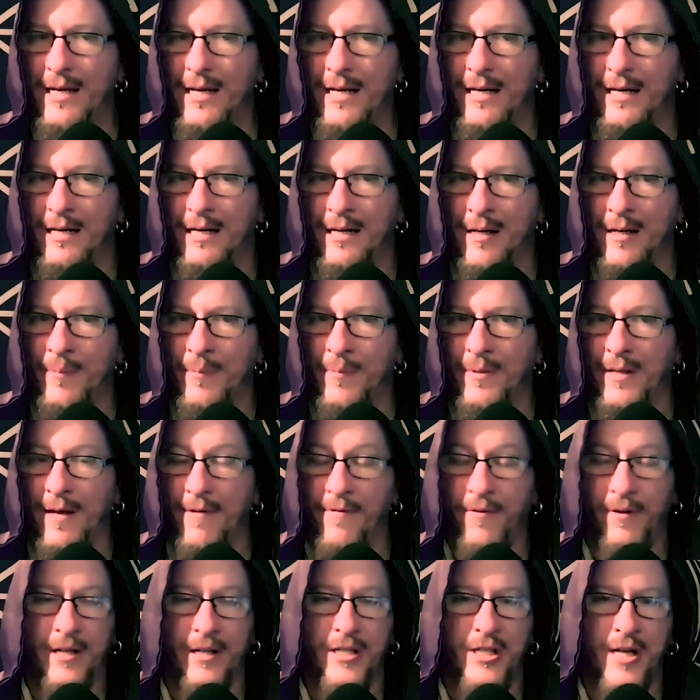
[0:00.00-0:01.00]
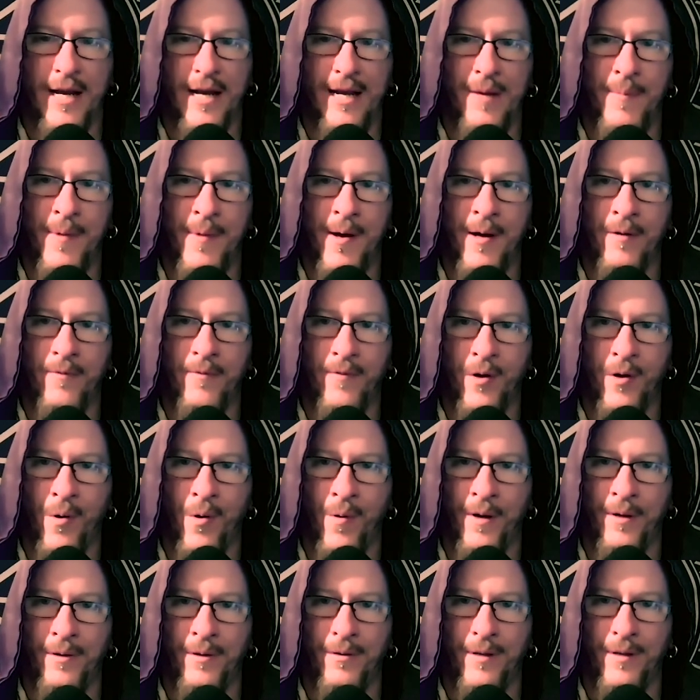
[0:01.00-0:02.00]
Um, definitely check him out. If you
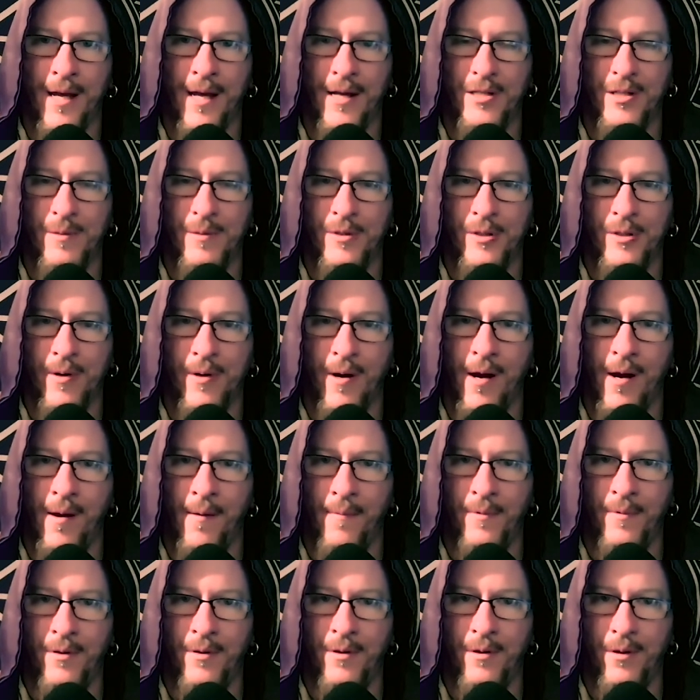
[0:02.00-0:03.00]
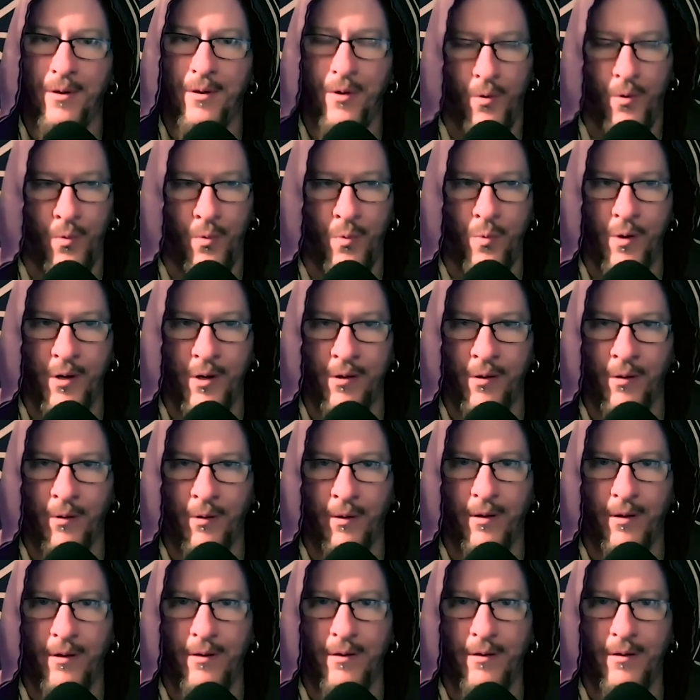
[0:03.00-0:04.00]
aren't yet subscribed, you
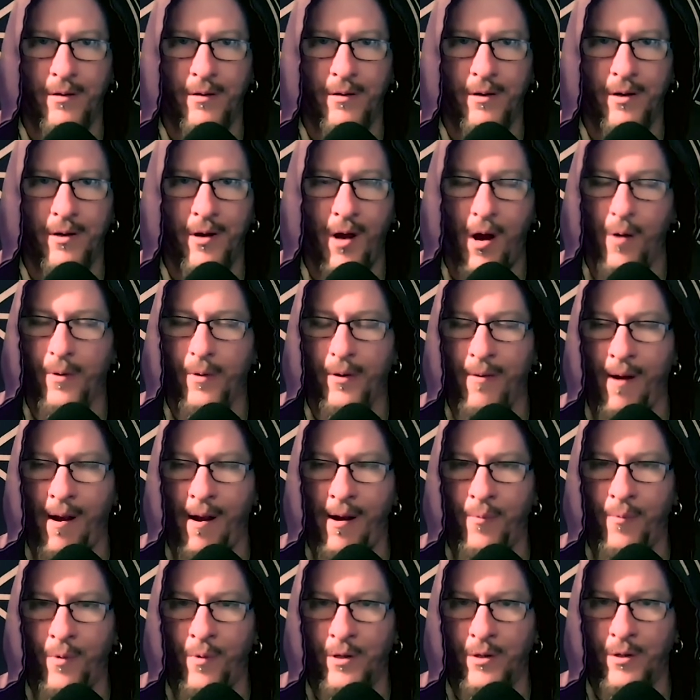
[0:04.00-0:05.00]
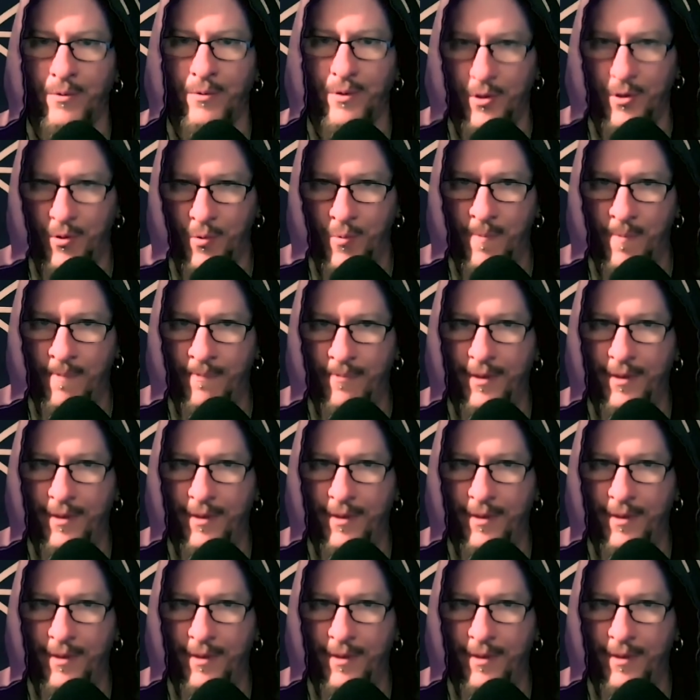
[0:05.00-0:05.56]
will not regret it when you do.